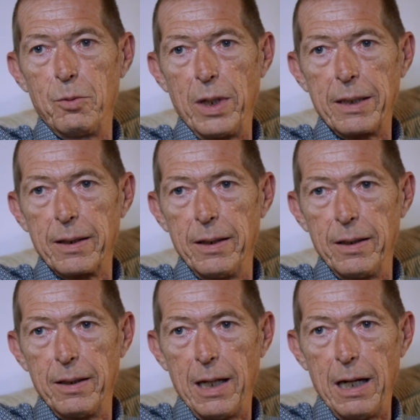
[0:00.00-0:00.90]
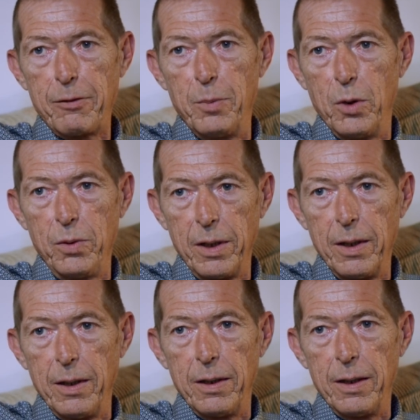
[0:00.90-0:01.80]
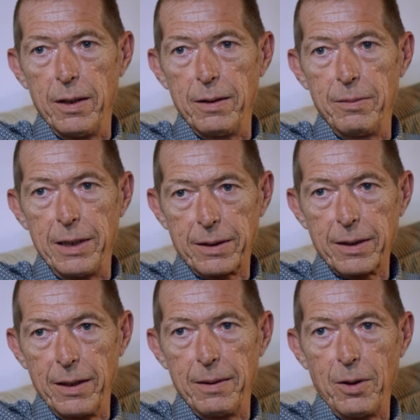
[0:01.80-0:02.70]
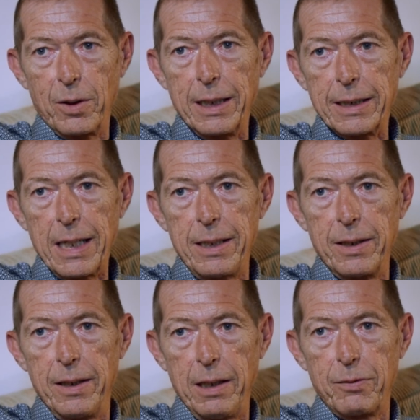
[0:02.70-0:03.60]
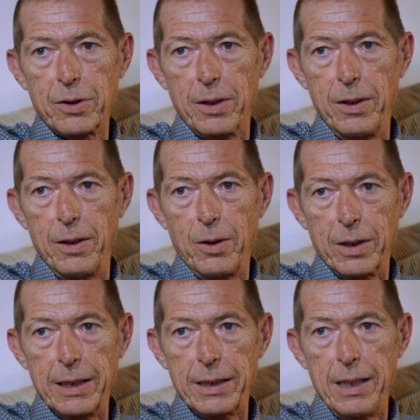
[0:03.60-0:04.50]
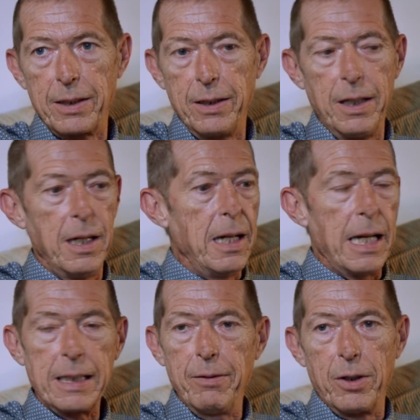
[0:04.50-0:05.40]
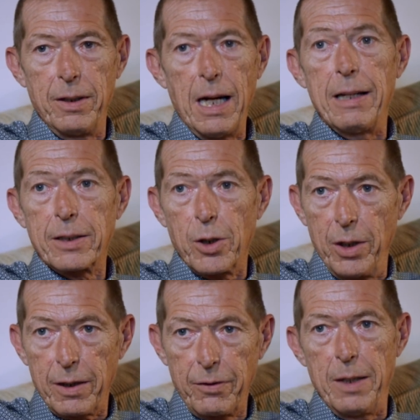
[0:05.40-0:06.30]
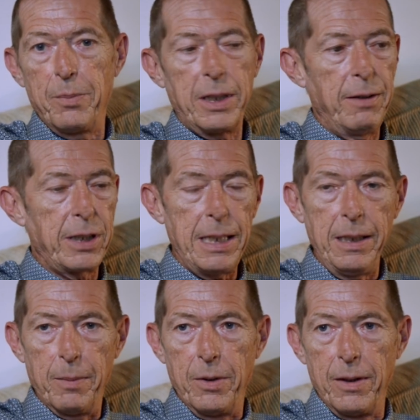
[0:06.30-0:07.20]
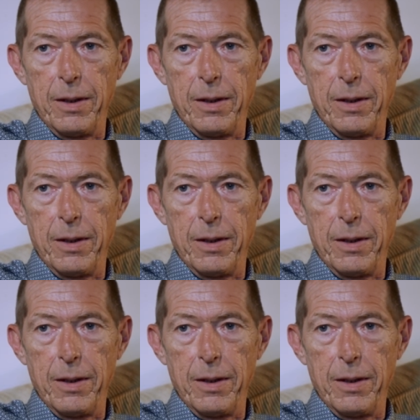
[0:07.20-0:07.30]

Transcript: Red Half Moon, this organization, health organization, has heard of them but never seen them.